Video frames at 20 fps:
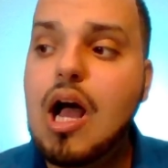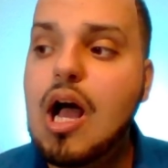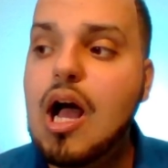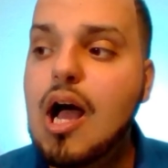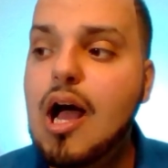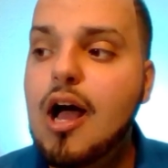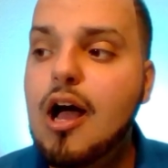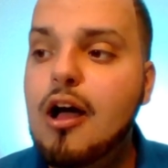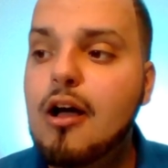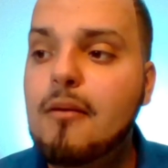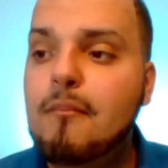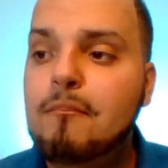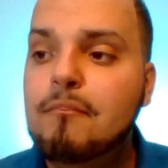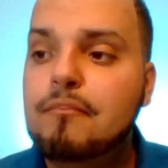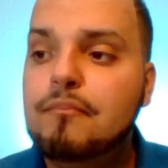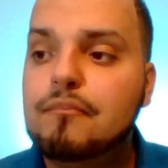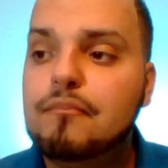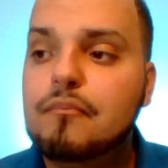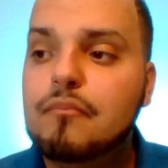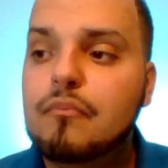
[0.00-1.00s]

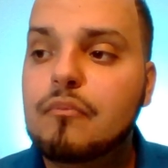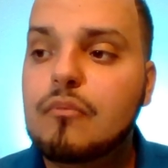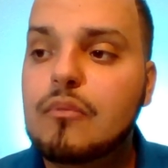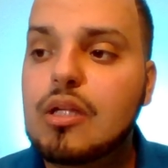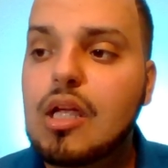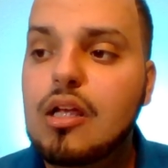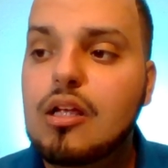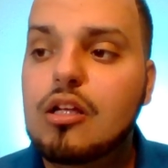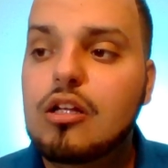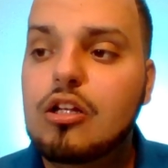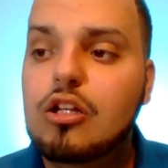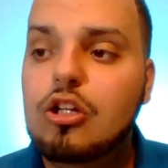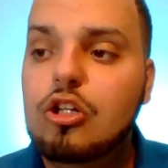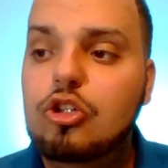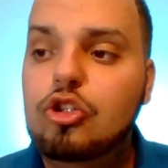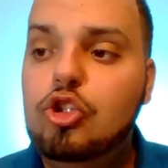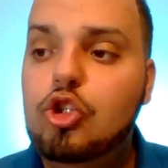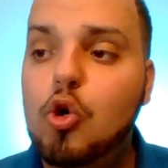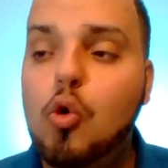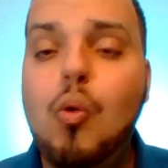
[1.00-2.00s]

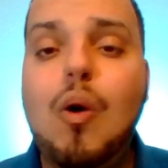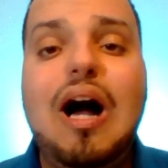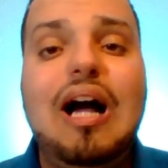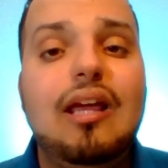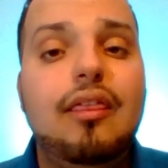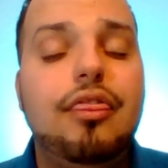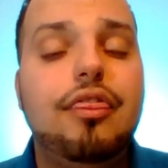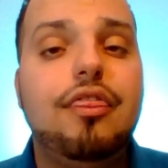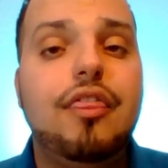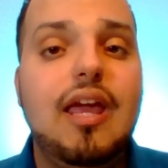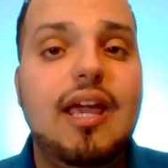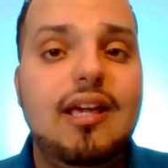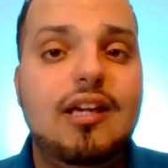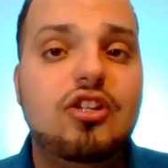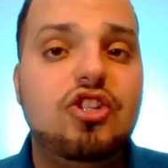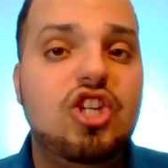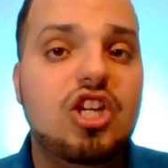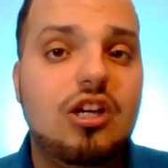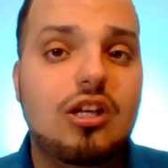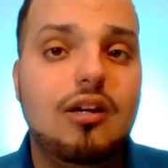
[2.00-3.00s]
Do I
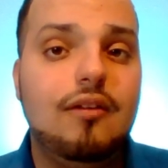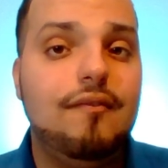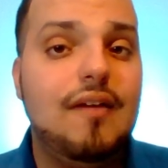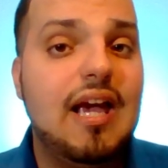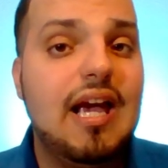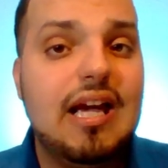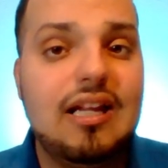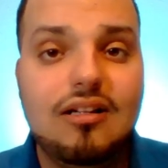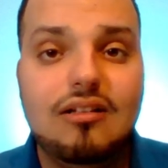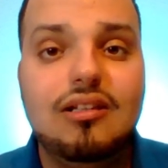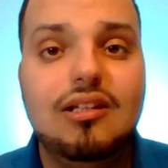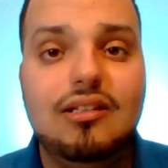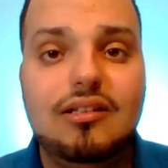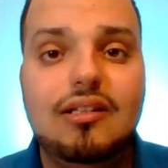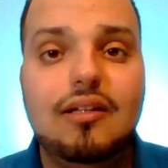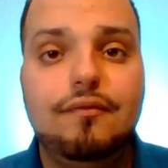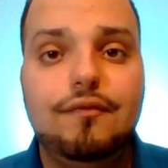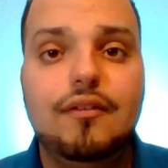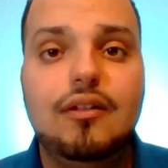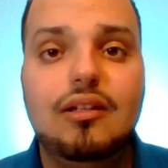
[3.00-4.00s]
think she could have handled it
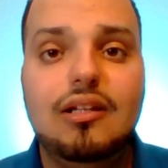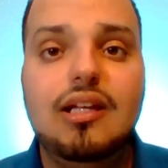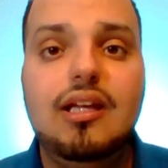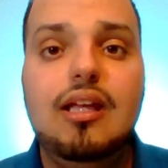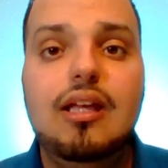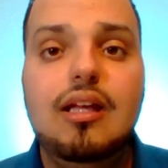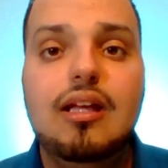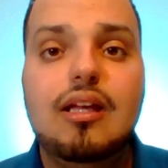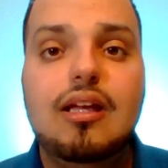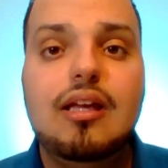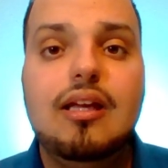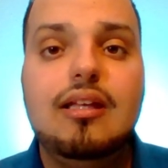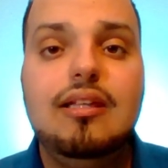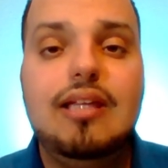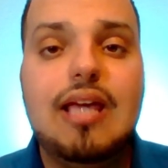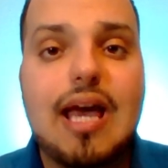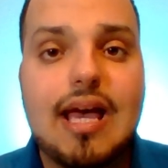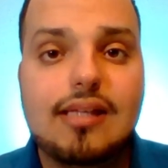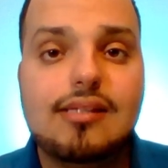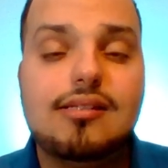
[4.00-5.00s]
differently?
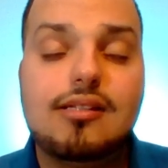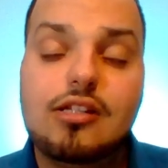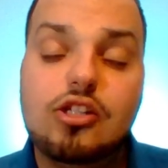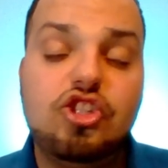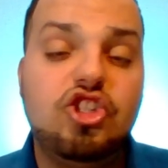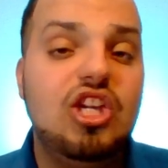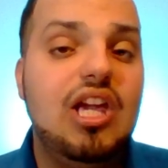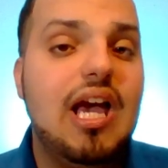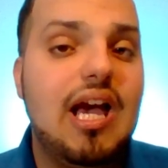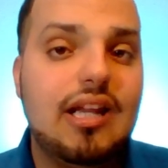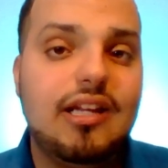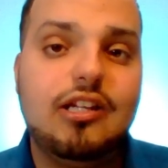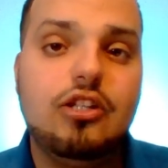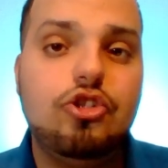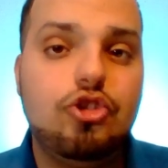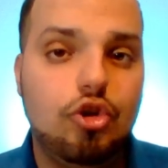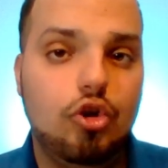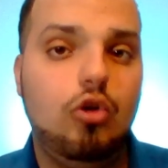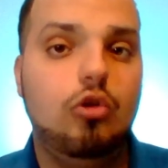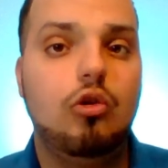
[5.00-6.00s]
Yes, because she had
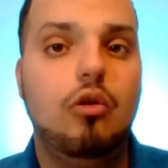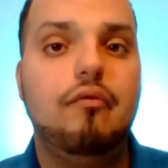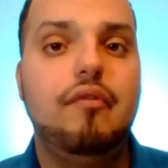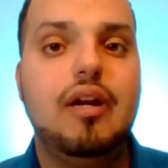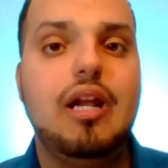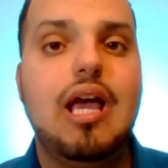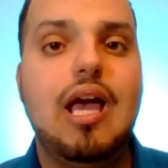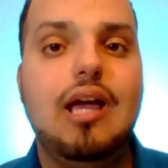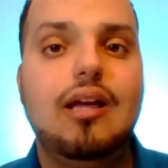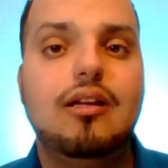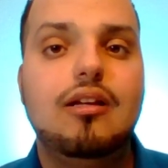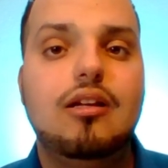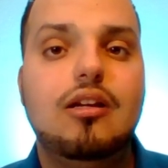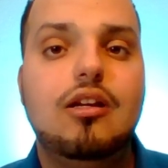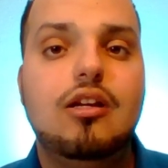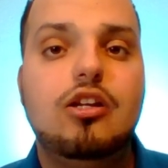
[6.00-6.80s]
control over that.